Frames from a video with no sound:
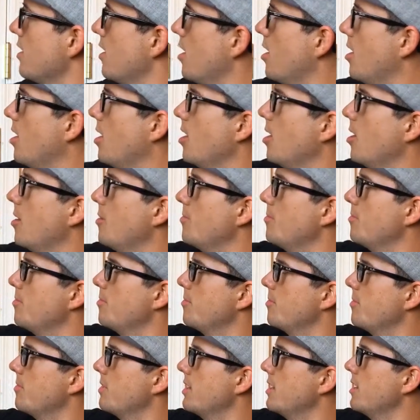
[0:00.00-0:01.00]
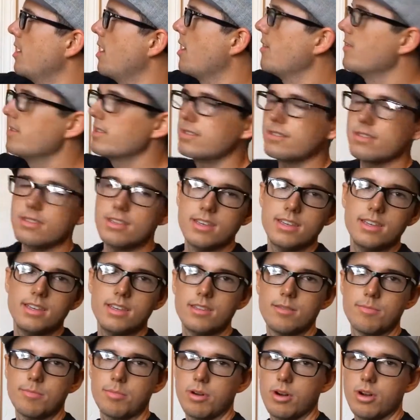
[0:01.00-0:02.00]

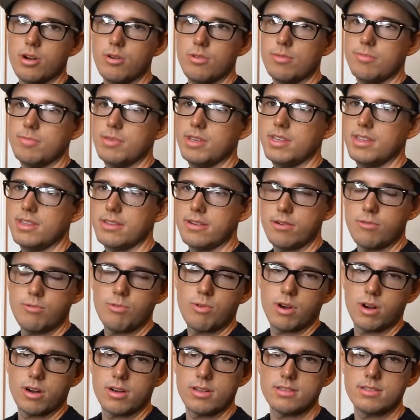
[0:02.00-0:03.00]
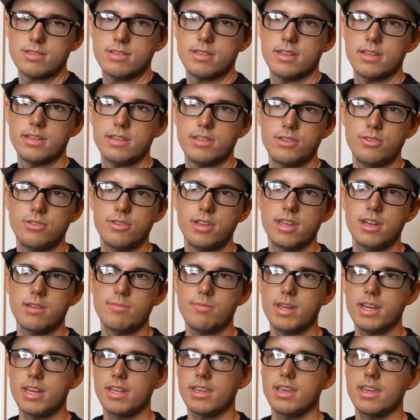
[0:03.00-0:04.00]
obviously the pro would be that it works, that you get
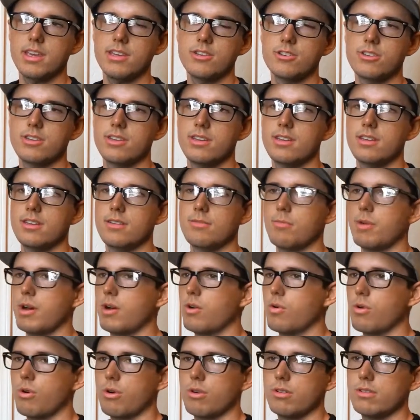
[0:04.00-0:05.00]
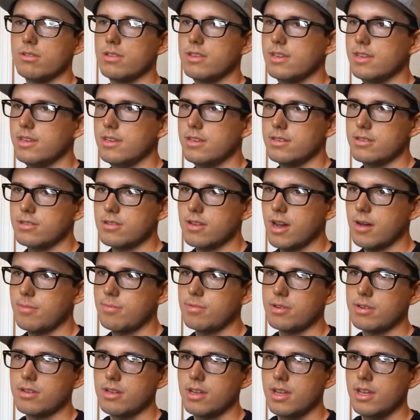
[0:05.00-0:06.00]
a medication orally,
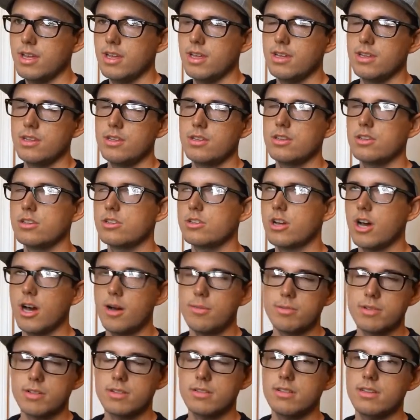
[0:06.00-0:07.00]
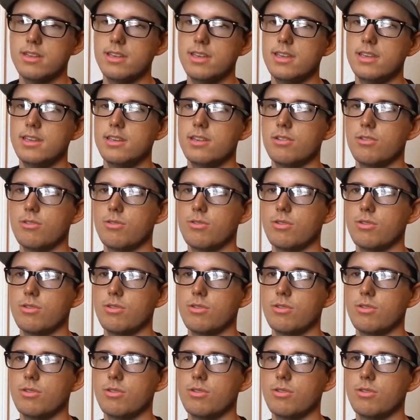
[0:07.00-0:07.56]
topically,